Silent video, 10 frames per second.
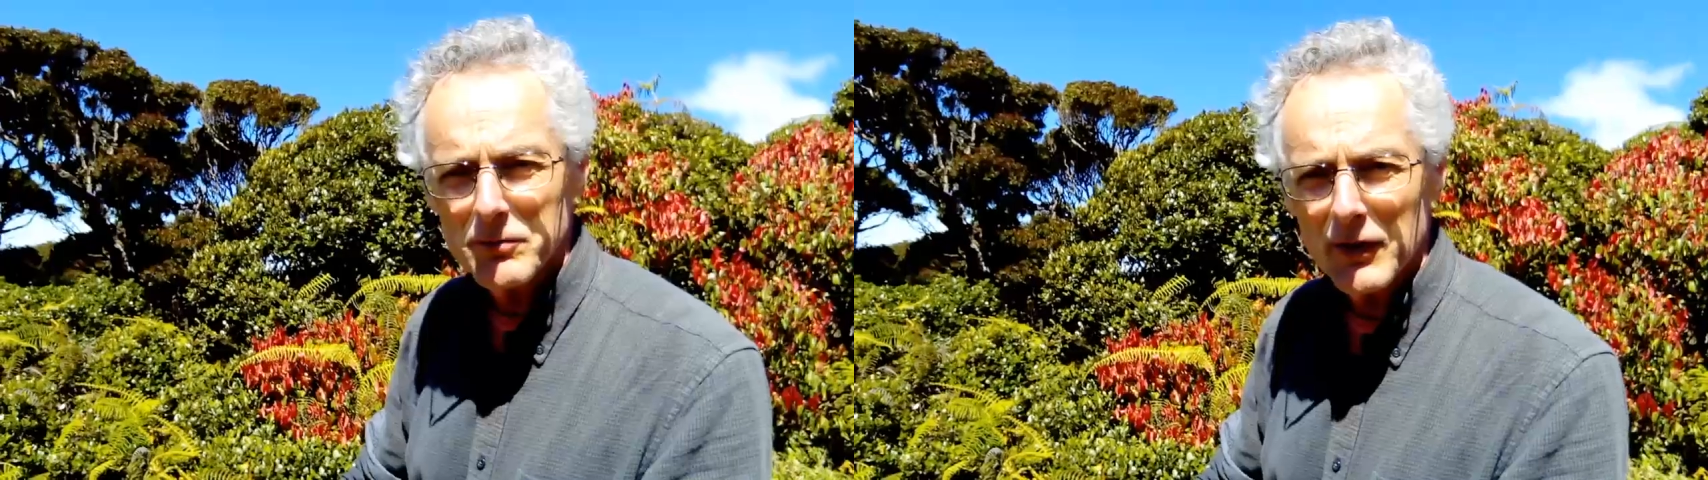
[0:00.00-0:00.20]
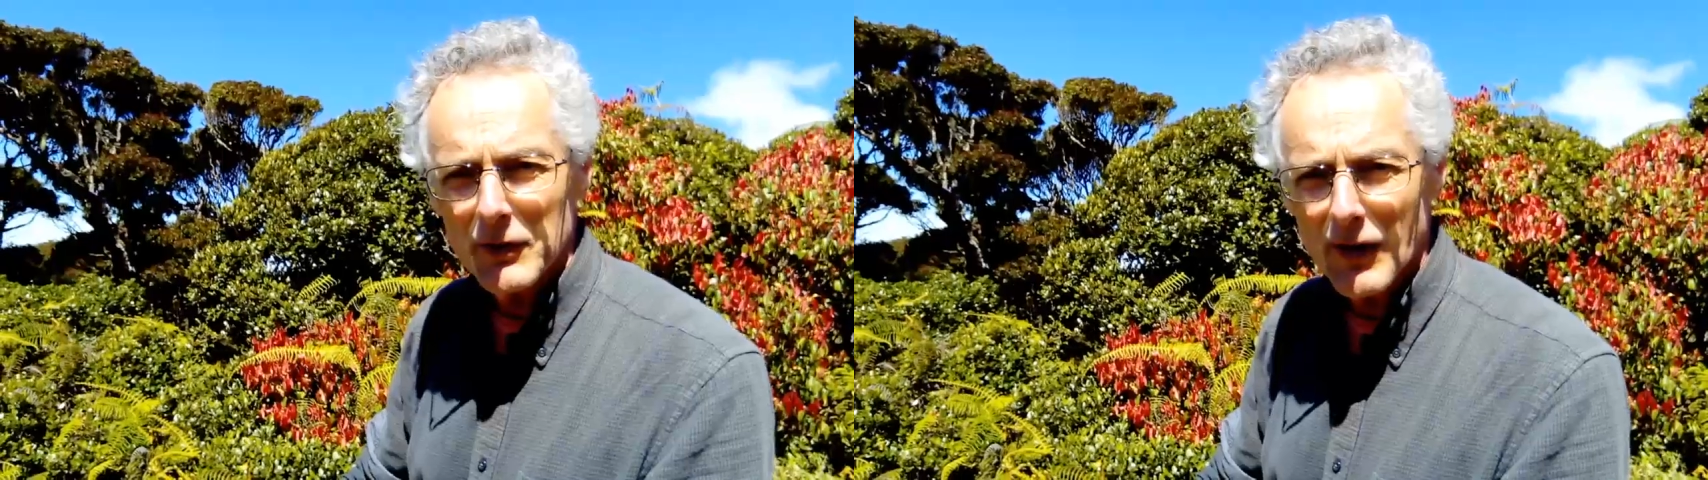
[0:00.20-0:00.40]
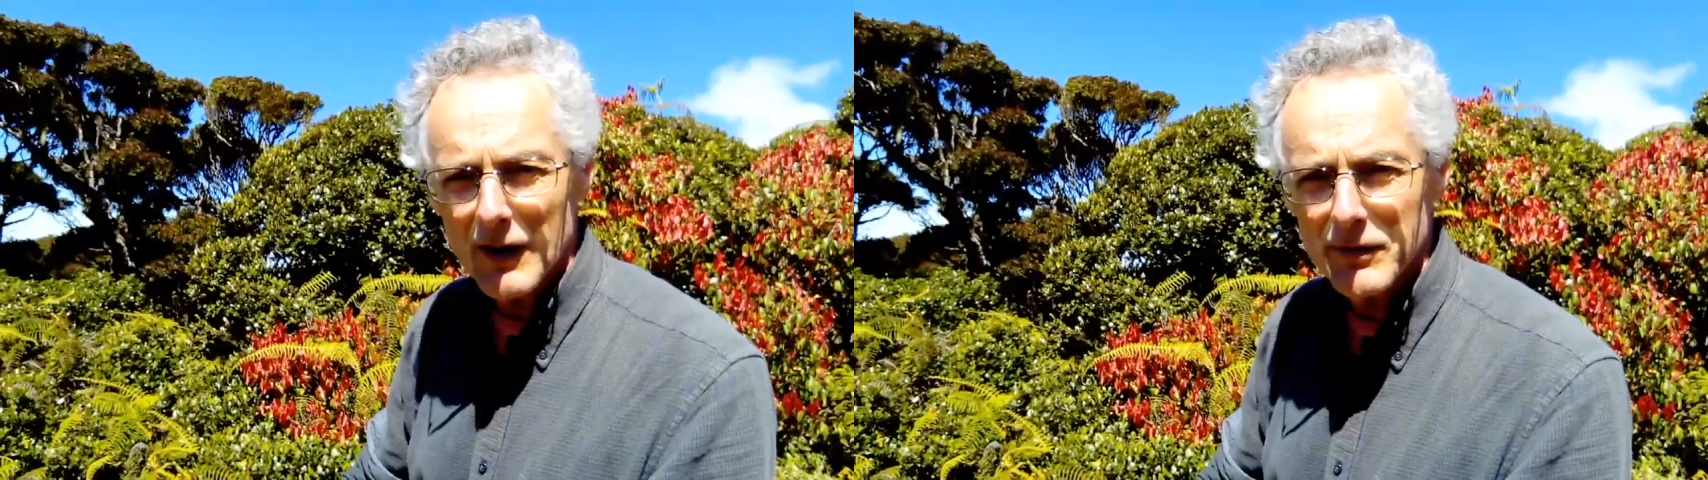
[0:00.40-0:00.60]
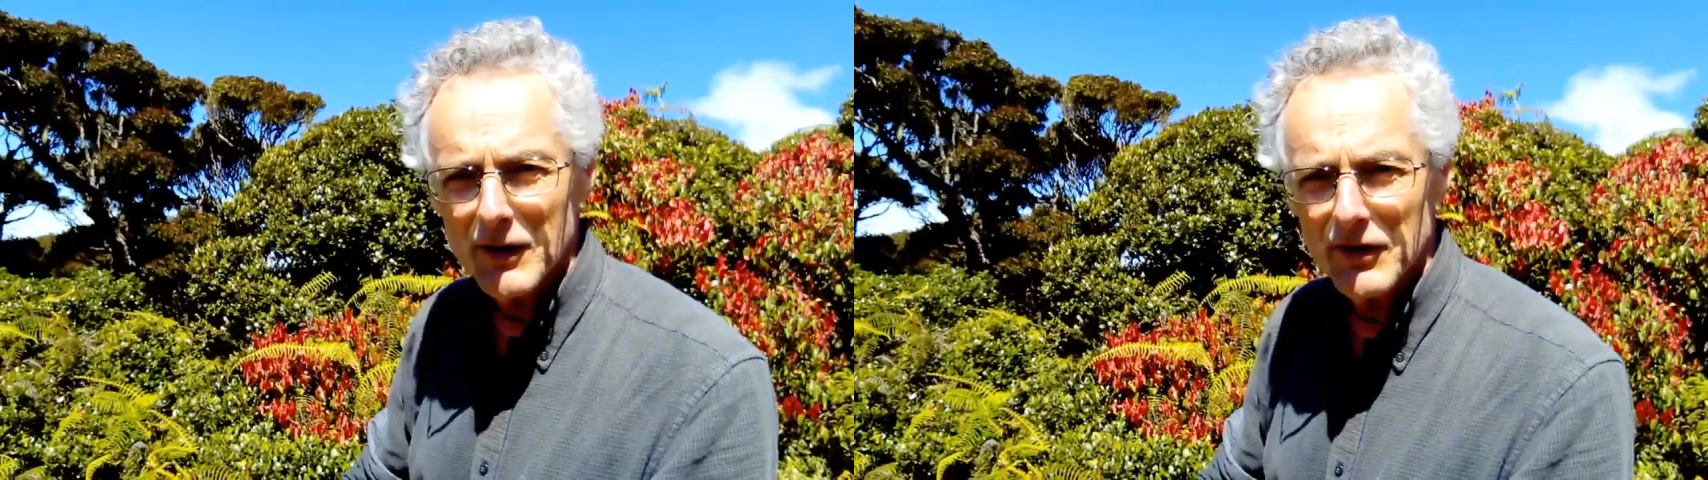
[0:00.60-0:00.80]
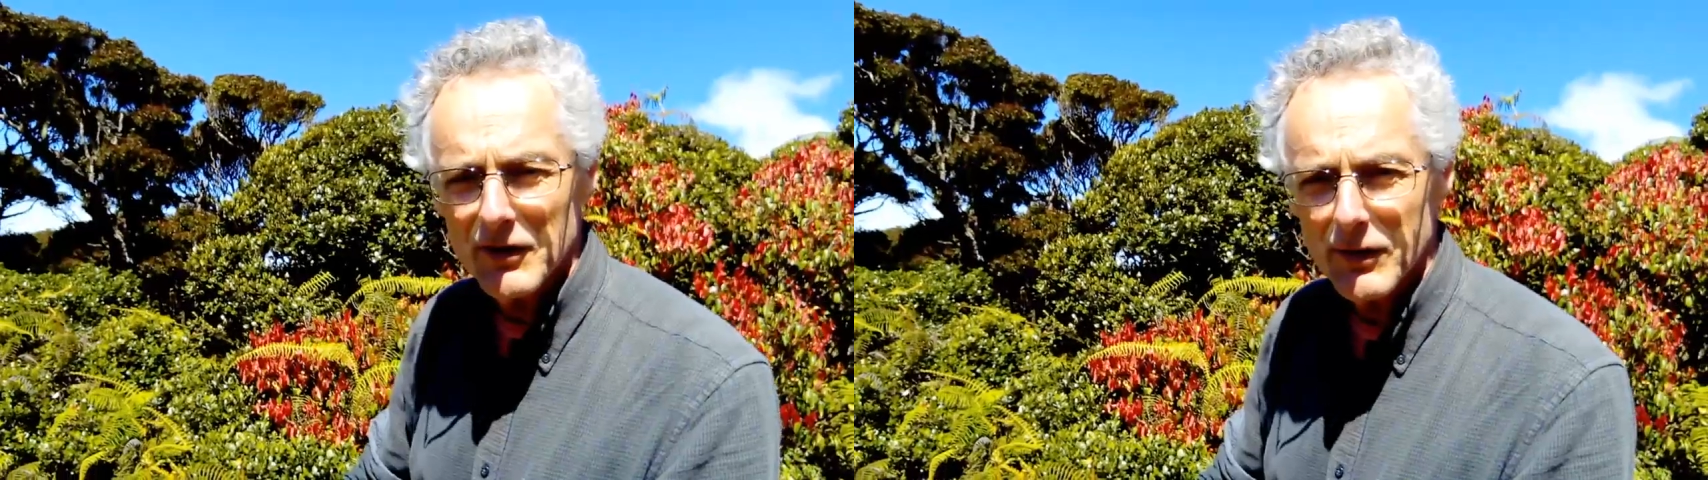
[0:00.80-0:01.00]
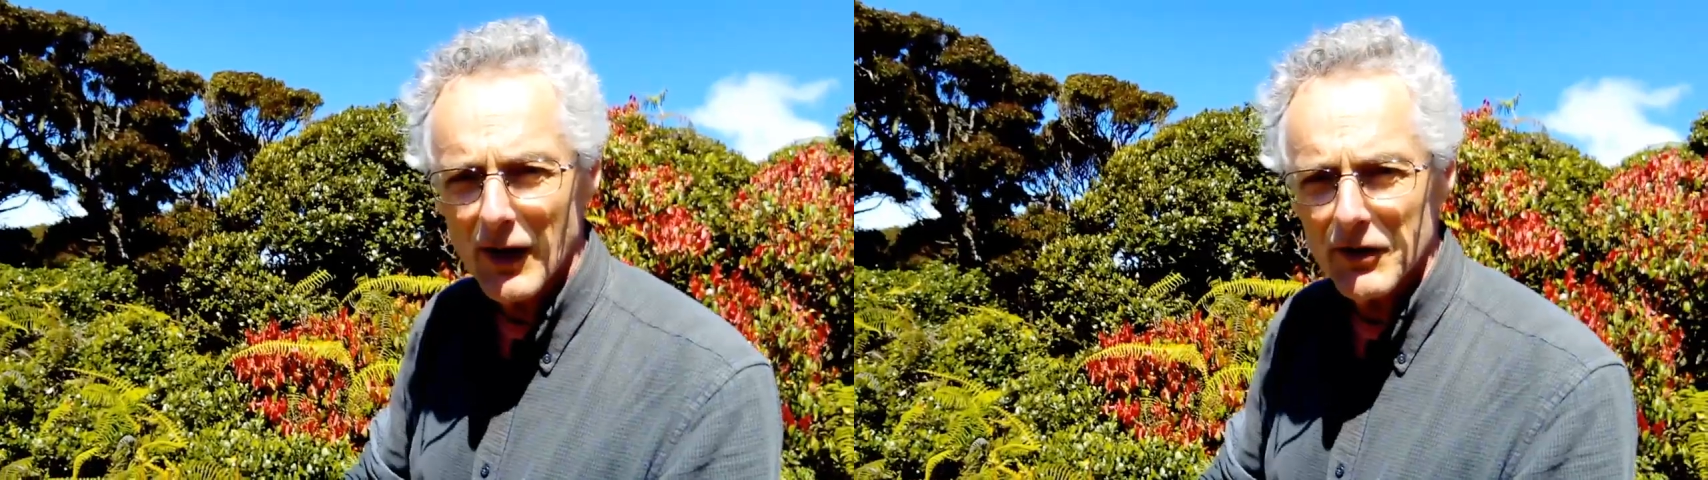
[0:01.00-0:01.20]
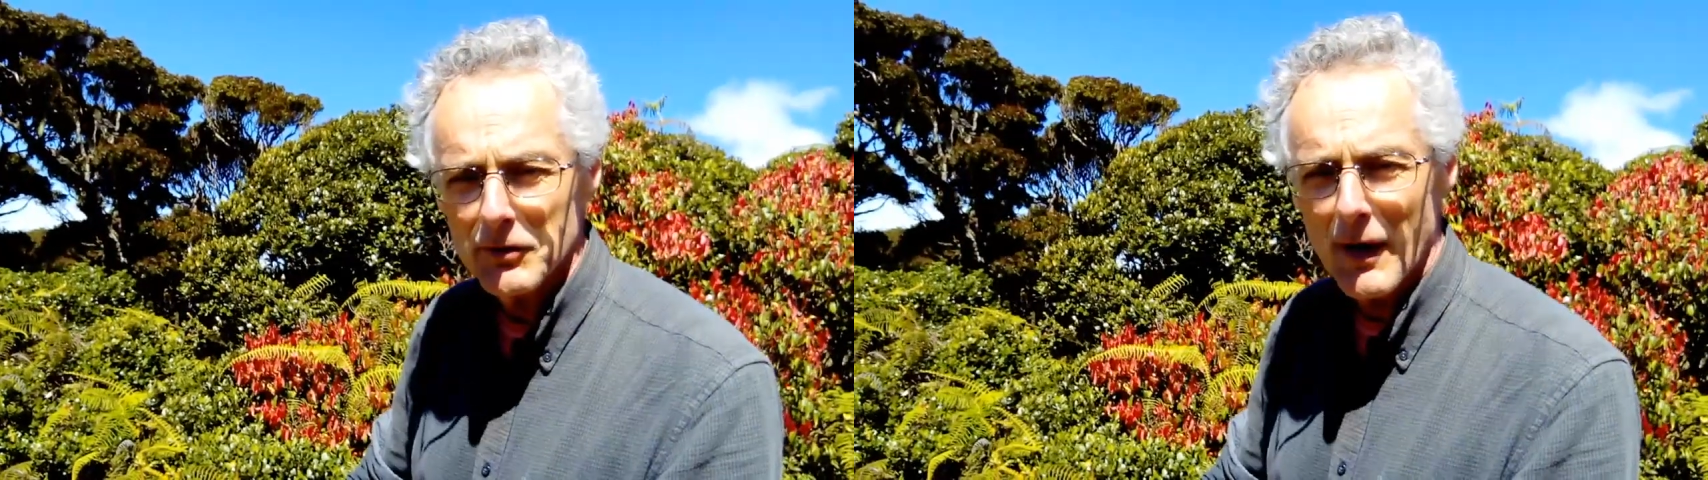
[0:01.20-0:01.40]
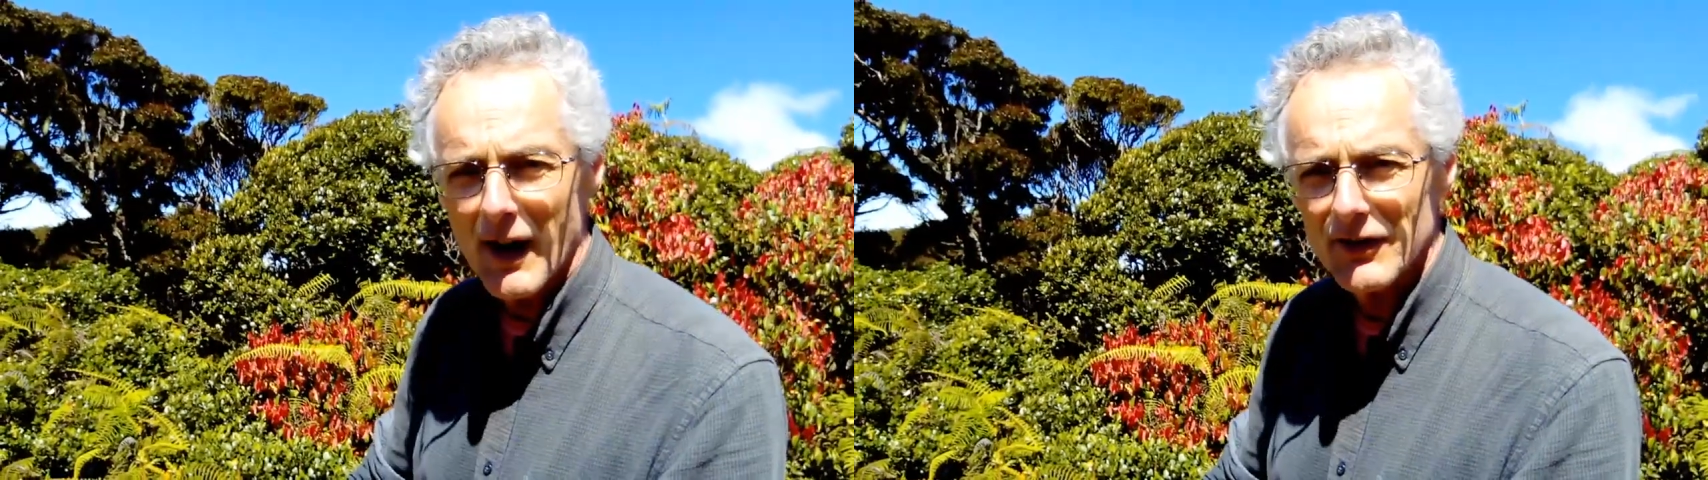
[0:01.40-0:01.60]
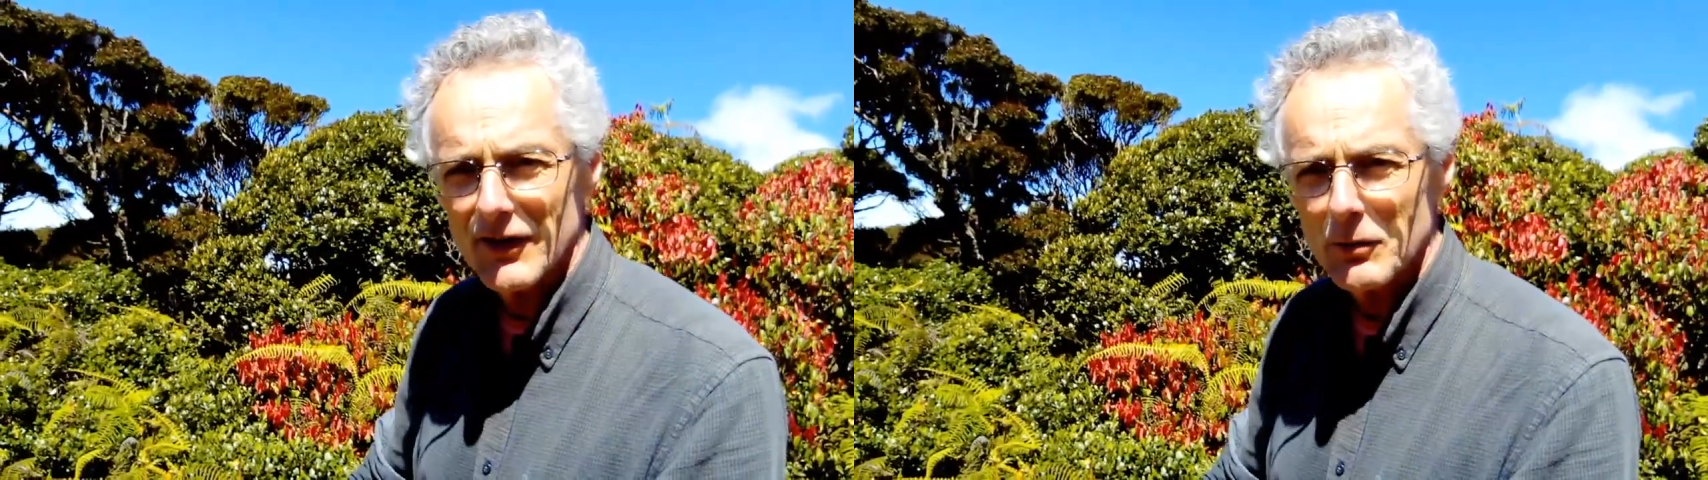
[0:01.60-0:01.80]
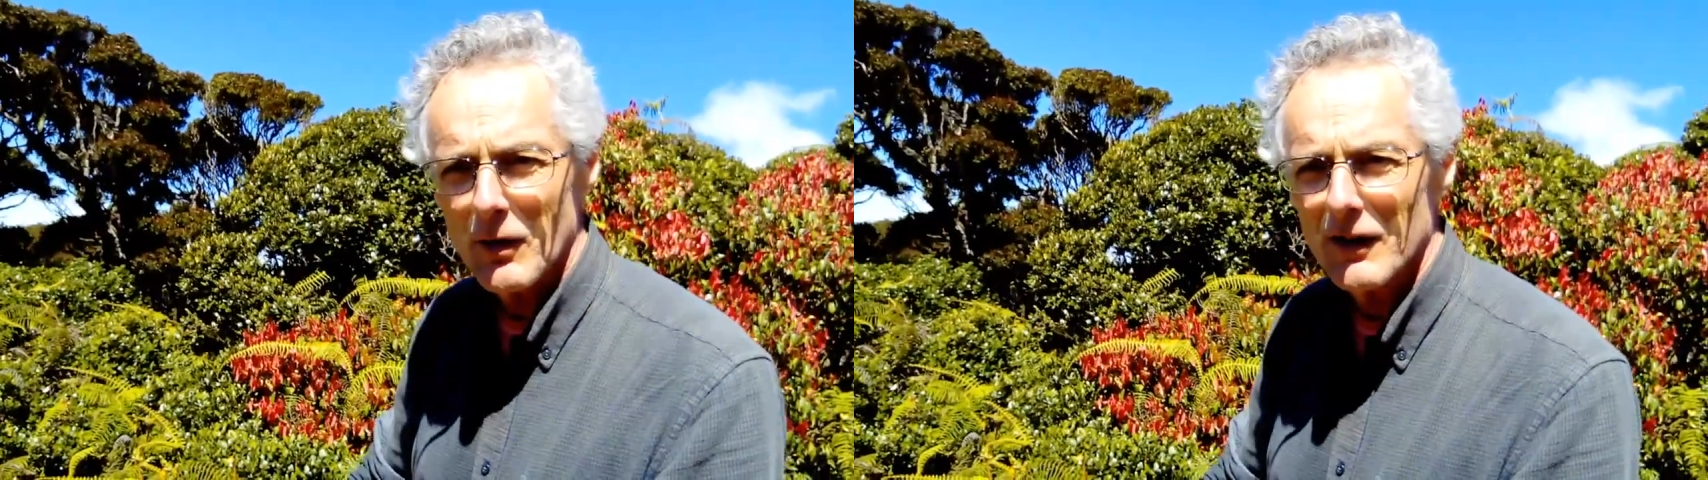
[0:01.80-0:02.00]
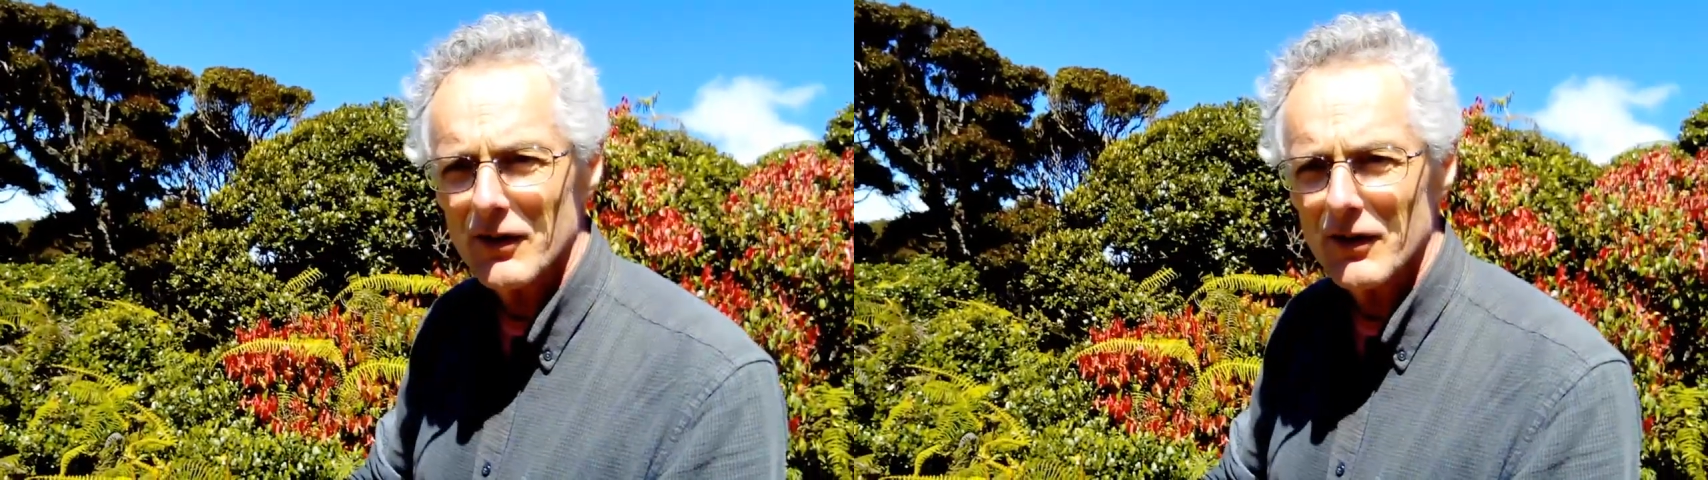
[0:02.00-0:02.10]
butterfly flutters past as well,